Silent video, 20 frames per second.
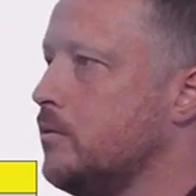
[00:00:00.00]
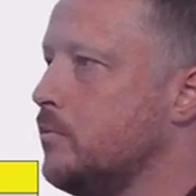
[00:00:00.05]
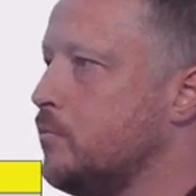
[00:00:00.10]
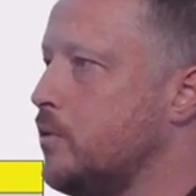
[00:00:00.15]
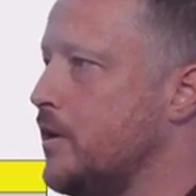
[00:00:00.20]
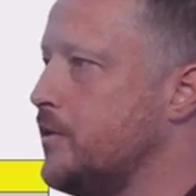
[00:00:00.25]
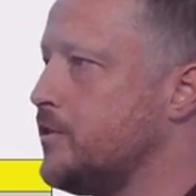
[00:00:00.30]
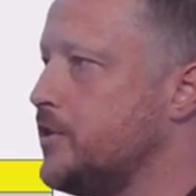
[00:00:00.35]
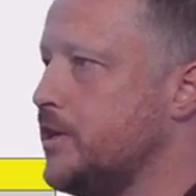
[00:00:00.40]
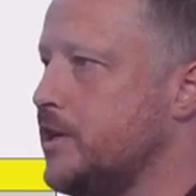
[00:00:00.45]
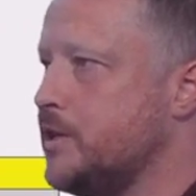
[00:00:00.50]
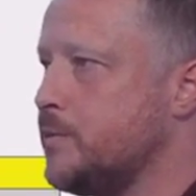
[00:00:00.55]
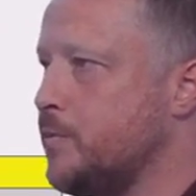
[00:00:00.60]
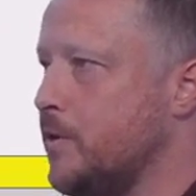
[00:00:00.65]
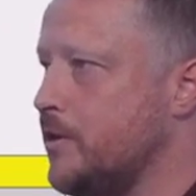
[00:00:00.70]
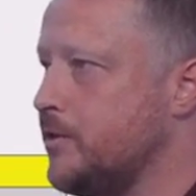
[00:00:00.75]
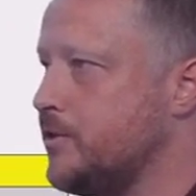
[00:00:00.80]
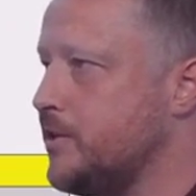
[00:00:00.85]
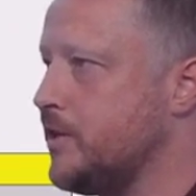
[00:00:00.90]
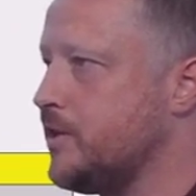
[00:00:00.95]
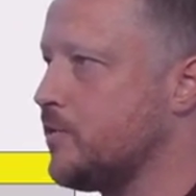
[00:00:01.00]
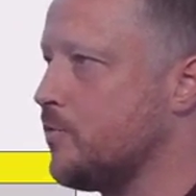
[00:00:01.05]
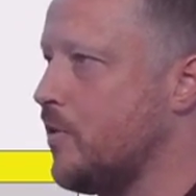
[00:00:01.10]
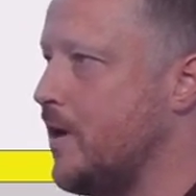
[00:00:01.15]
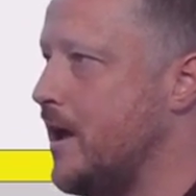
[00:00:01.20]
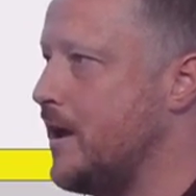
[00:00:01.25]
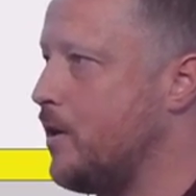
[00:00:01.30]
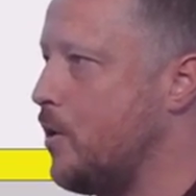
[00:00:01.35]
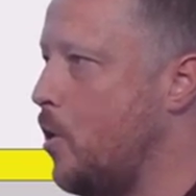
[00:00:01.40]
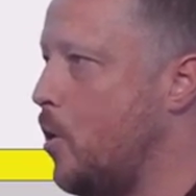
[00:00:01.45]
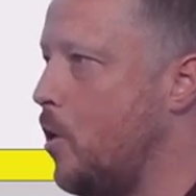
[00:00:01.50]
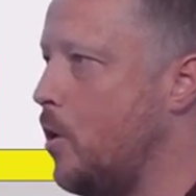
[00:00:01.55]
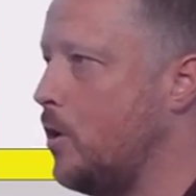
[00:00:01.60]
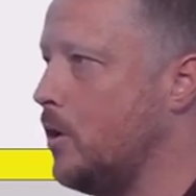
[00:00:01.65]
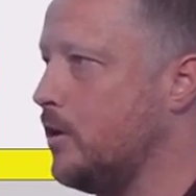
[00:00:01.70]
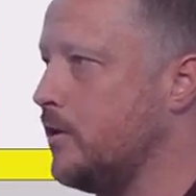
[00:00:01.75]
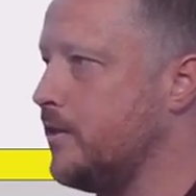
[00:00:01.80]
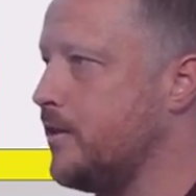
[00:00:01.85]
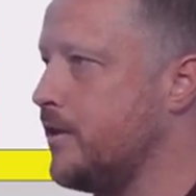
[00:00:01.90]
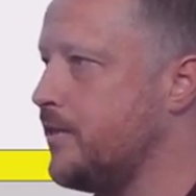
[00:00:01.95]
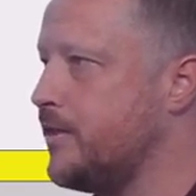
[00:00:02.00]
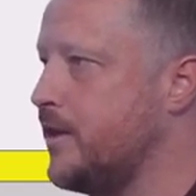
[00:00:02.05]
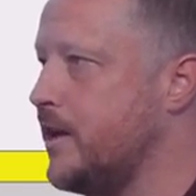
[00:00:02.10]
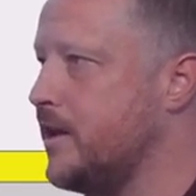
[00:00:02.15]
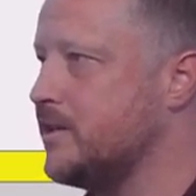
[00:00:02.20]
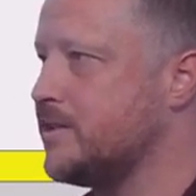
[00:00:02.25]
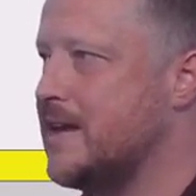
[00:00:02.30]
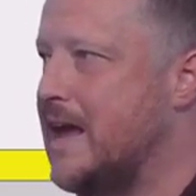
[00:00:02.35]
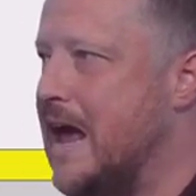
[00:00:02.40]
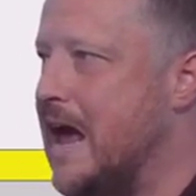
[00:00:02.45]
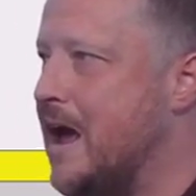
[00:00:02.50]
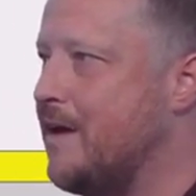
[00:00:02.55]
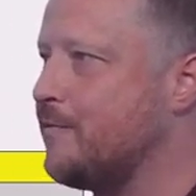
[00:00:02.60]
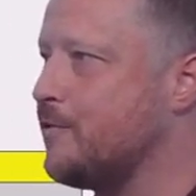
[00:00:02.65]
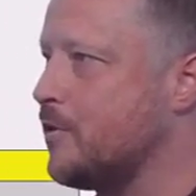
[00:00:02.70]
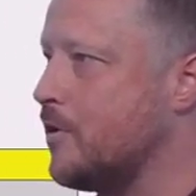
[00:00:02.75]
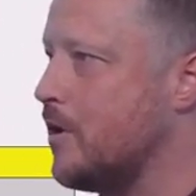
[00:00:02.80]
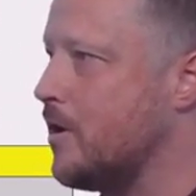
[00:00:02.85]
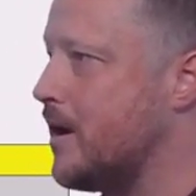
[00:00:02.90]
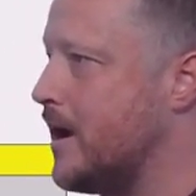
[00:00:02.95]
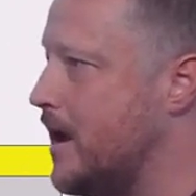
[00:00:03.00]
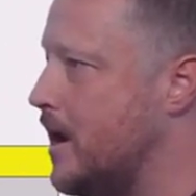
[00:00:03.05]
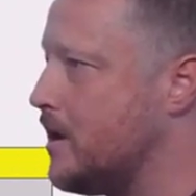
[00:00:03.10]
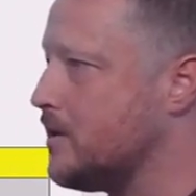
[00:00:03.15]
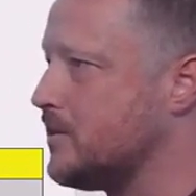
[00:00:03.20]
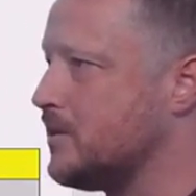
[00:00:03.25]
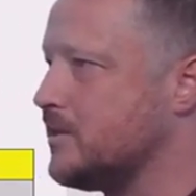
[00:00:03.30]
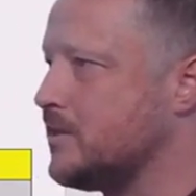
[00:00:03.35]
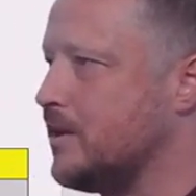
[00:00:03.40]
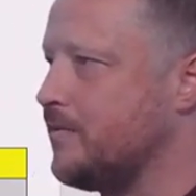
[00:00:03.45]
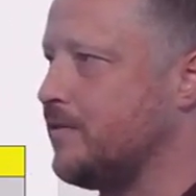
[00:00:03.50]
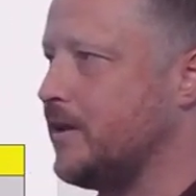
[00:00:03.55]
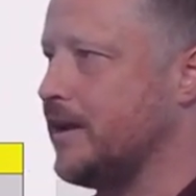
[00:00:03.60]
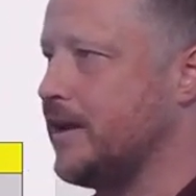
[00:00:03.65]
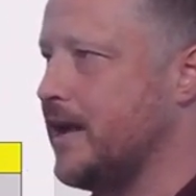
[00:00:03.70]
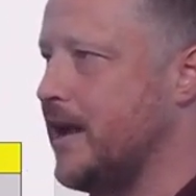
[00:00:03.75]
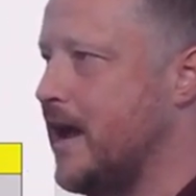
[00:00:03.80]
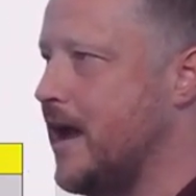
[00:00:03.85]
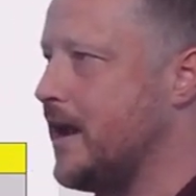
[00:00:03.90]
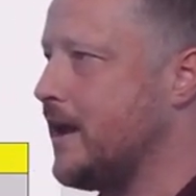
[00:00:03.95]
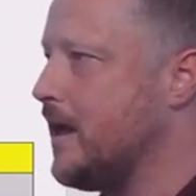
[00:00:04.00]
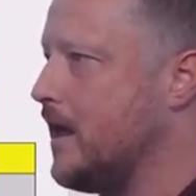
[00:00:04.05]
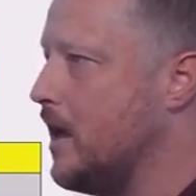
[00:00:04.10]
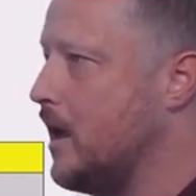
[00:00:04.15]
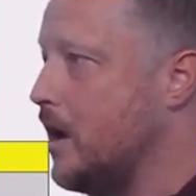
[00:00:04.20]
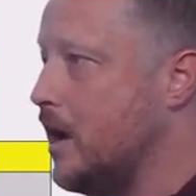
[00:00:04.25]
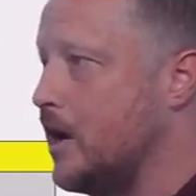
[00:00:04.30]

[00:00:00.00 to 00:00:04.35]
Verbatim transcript: parentheses, parentheses around all of the things after or else and stuff like that.